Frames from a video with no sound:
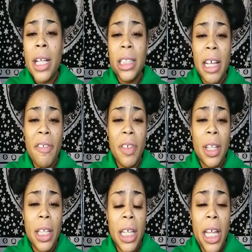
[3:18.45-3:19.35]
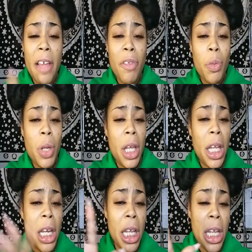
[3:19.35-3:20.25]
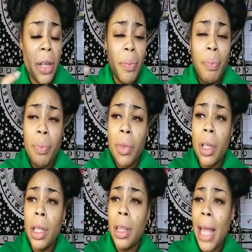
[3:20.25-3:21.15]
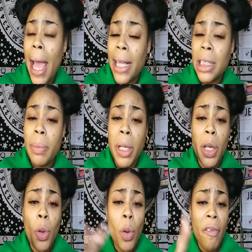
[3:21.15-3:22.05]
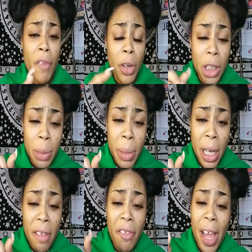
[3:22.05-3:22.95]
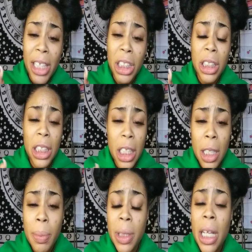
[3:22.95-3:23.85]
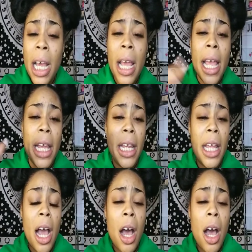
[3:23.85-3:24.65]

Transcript: Definitely, if you need any last minute or first minute fashion tips, any